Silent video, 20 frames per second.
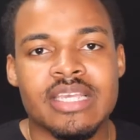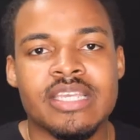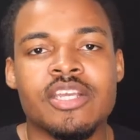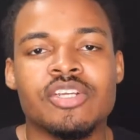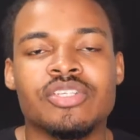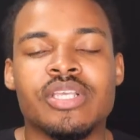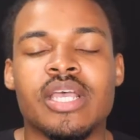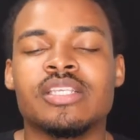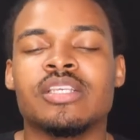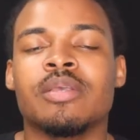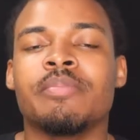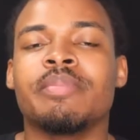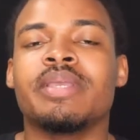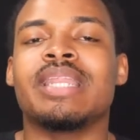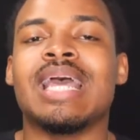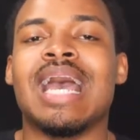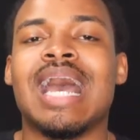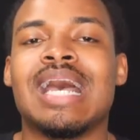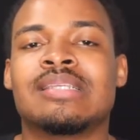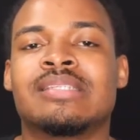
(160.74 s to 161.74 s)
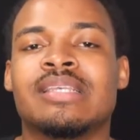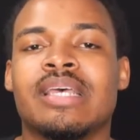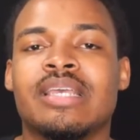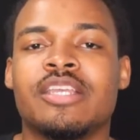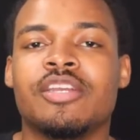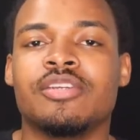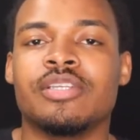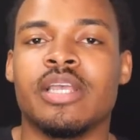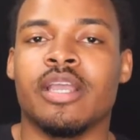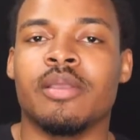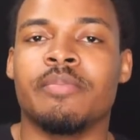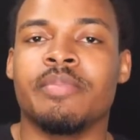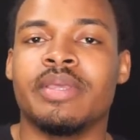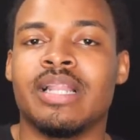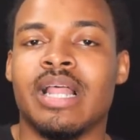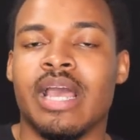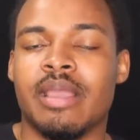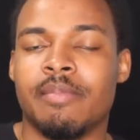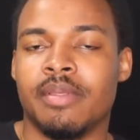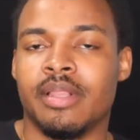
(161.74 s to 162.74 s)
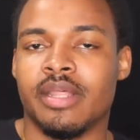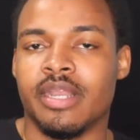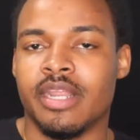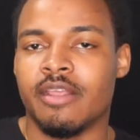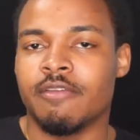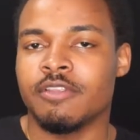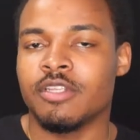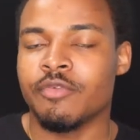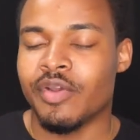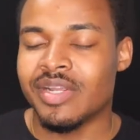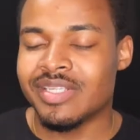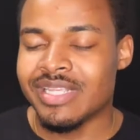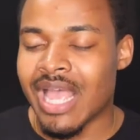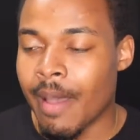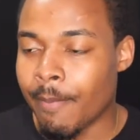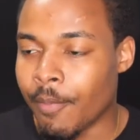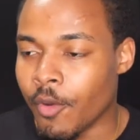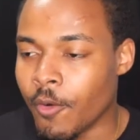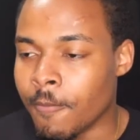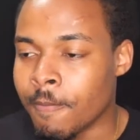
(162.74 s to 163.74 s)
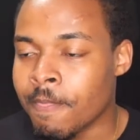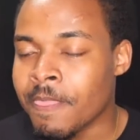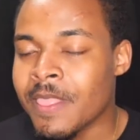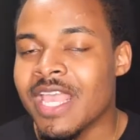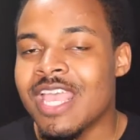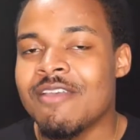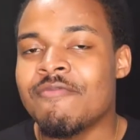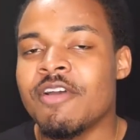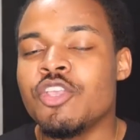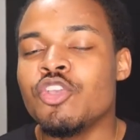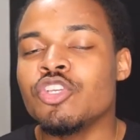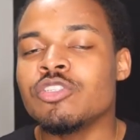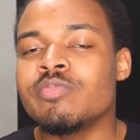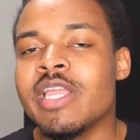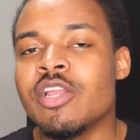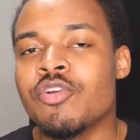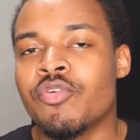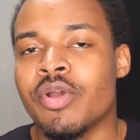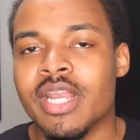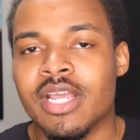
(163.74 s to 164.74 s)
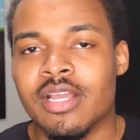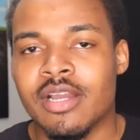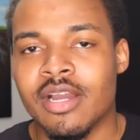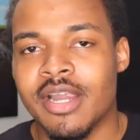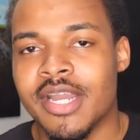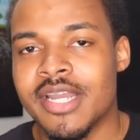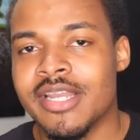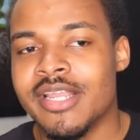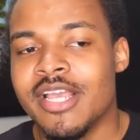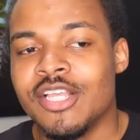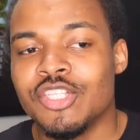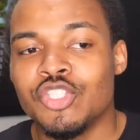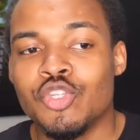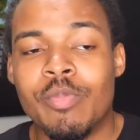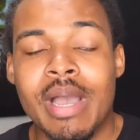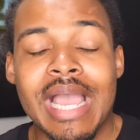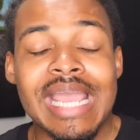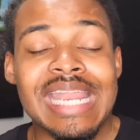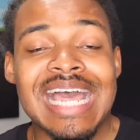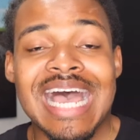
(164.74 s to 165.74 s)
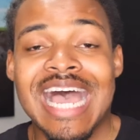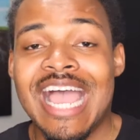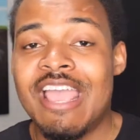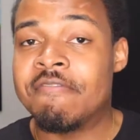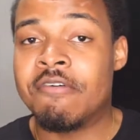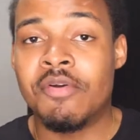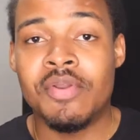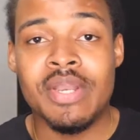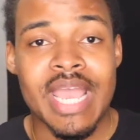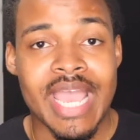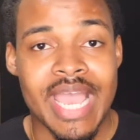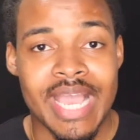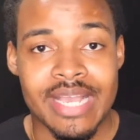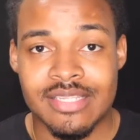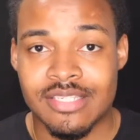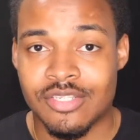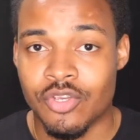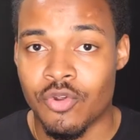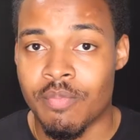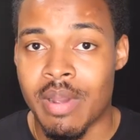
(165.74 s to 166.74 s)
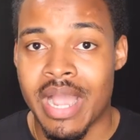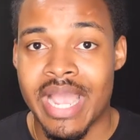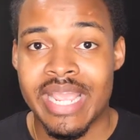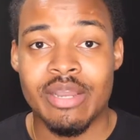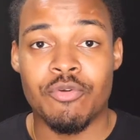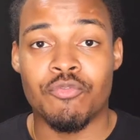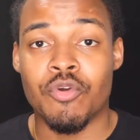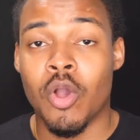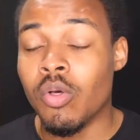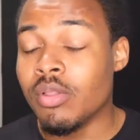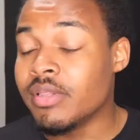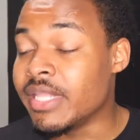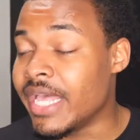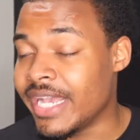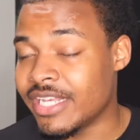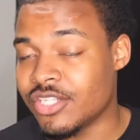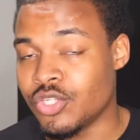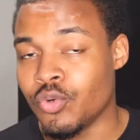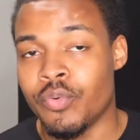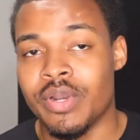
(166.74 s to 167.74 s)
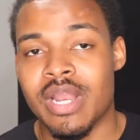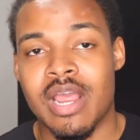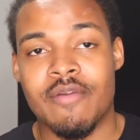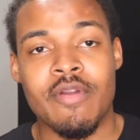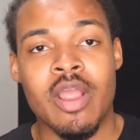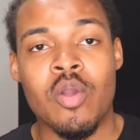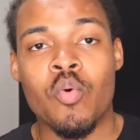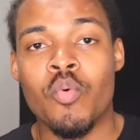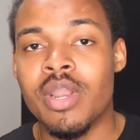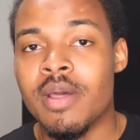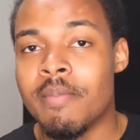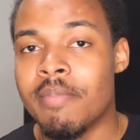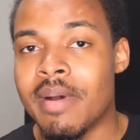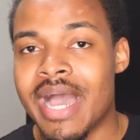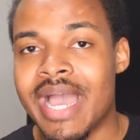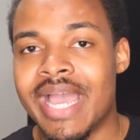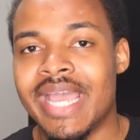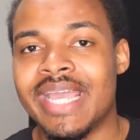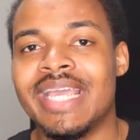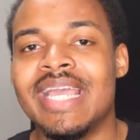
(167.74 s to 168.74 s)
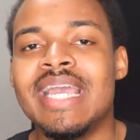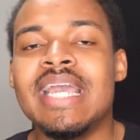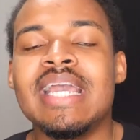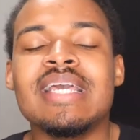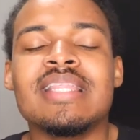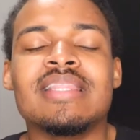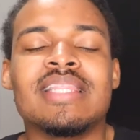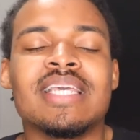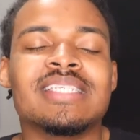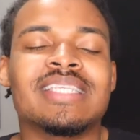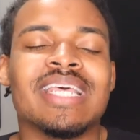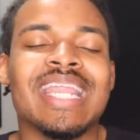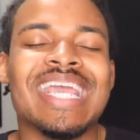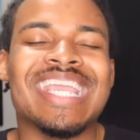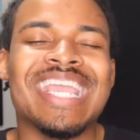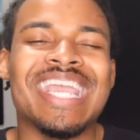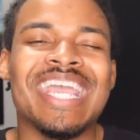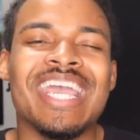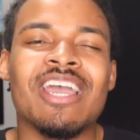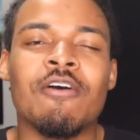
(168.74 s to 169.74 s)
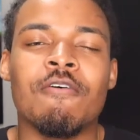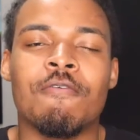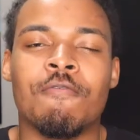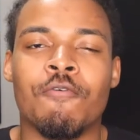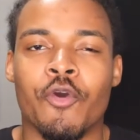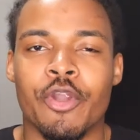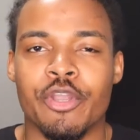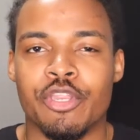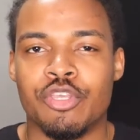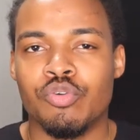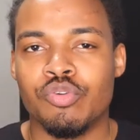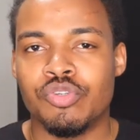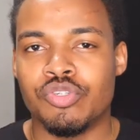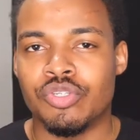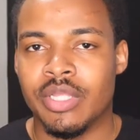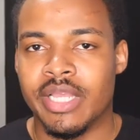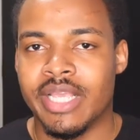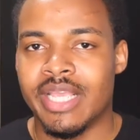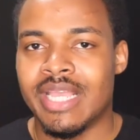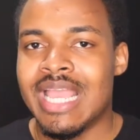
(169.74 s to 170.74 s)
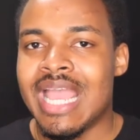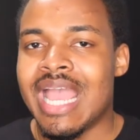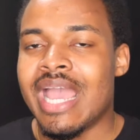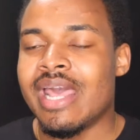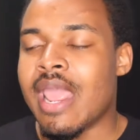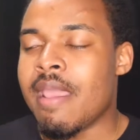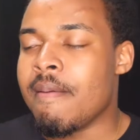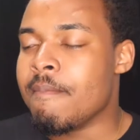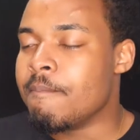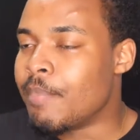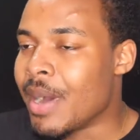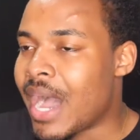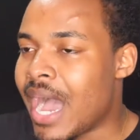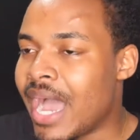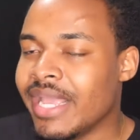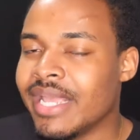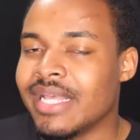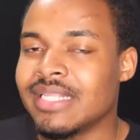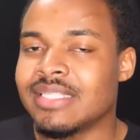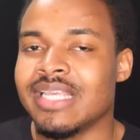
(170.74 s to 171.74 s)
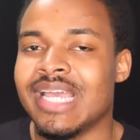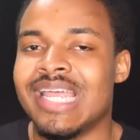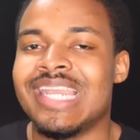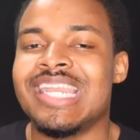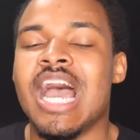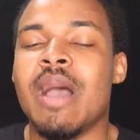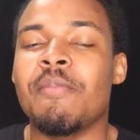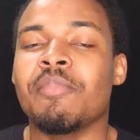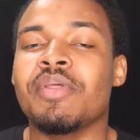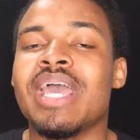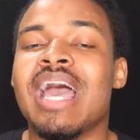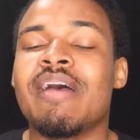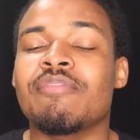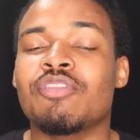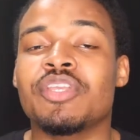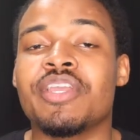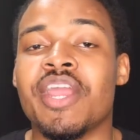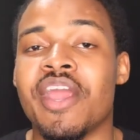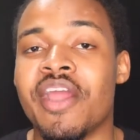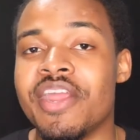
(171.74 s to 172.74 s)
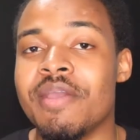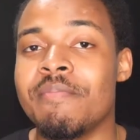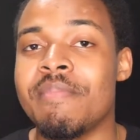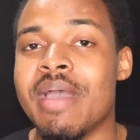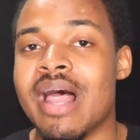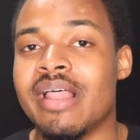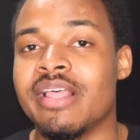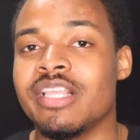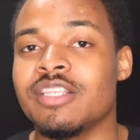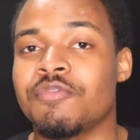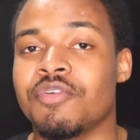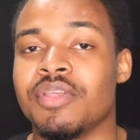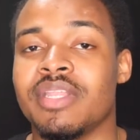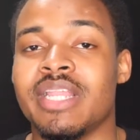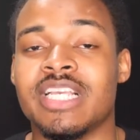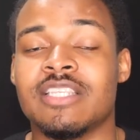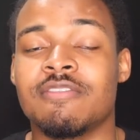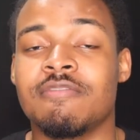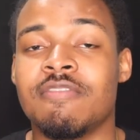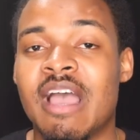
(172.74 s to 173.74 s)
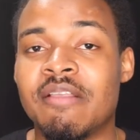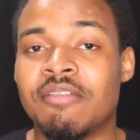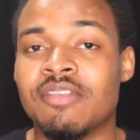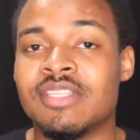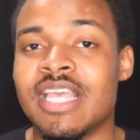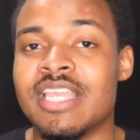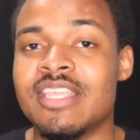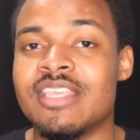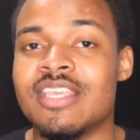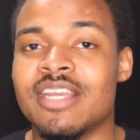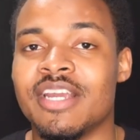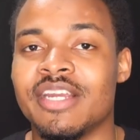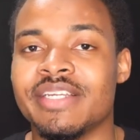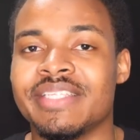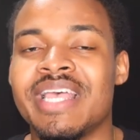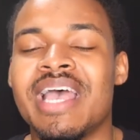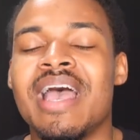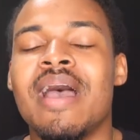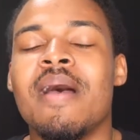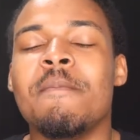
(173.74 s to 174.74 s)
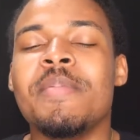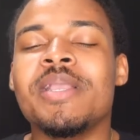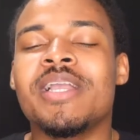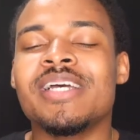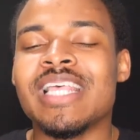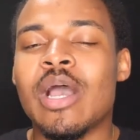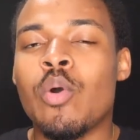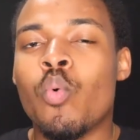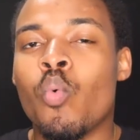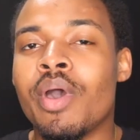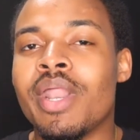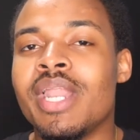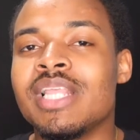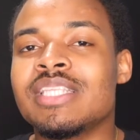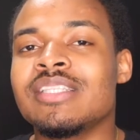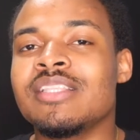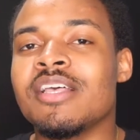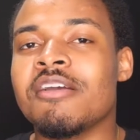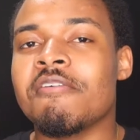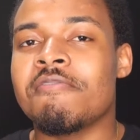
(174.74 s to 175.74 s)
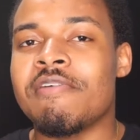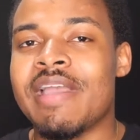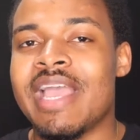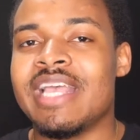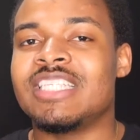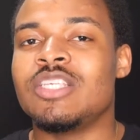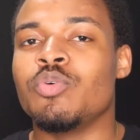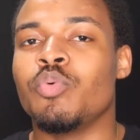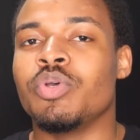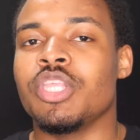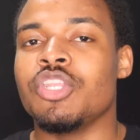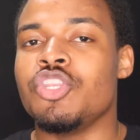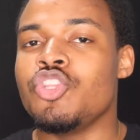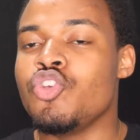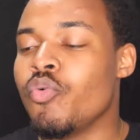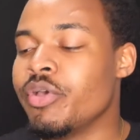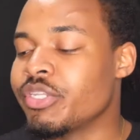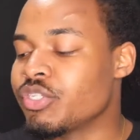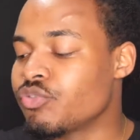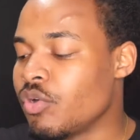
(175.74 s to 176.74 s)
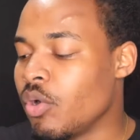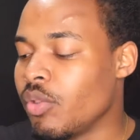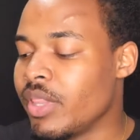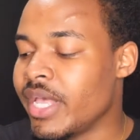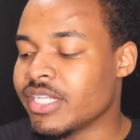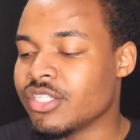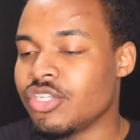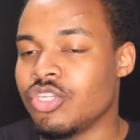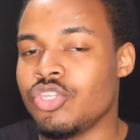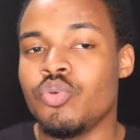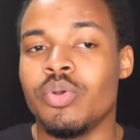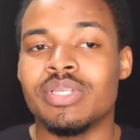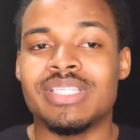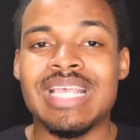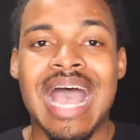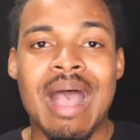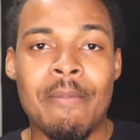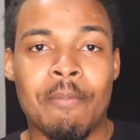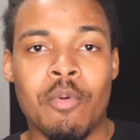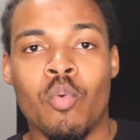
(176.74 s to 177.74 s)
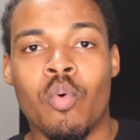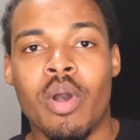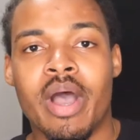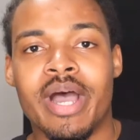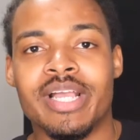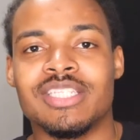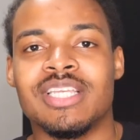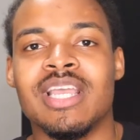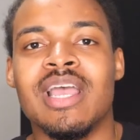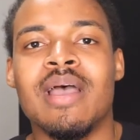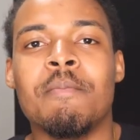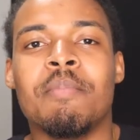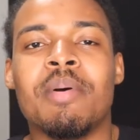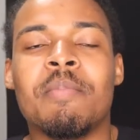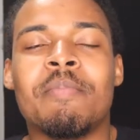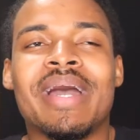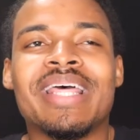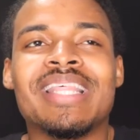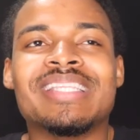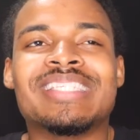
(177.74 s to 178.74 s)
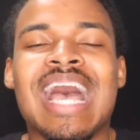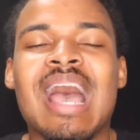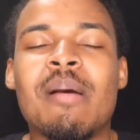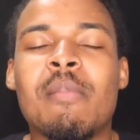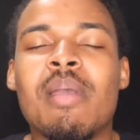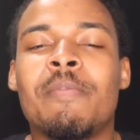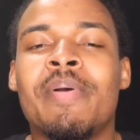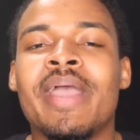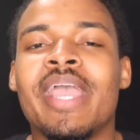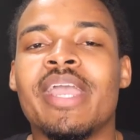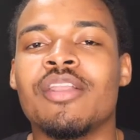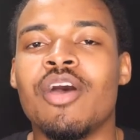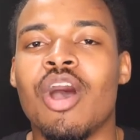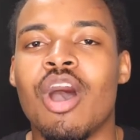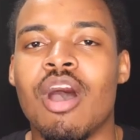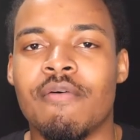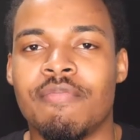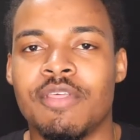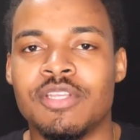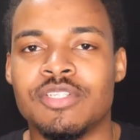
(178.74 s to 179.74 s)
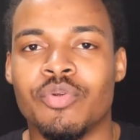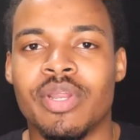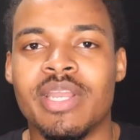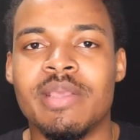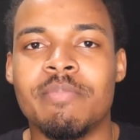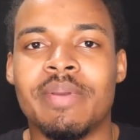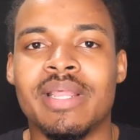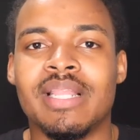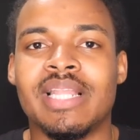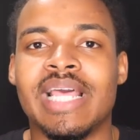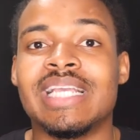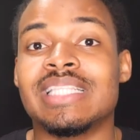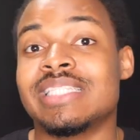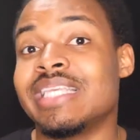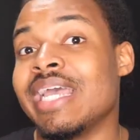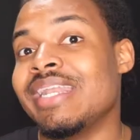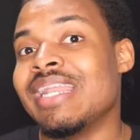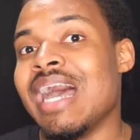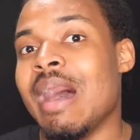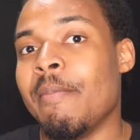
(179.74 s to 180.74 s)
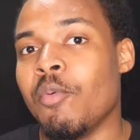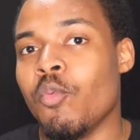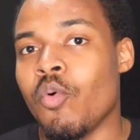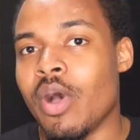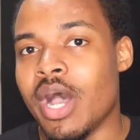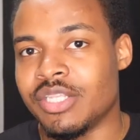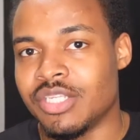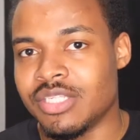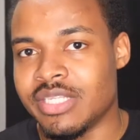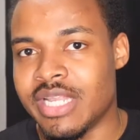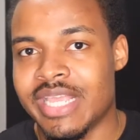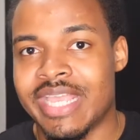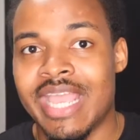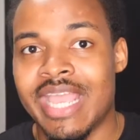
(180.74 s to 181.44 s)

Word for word: here's how it's gonna be an asset, here's how it can be a liability. So, for example, if I use my credit card to buy an iPhone X or buy a Rolex or whatever I want to buy, things that I can't afford usually, and I buy it, and now I'm gonna have to carry a balance for the next five to 10 years because I wanted to look fancy with the newest Rolex, the newest Apple Watch, but by the time I pay it off, there's already been like 10 Apple Watches, and I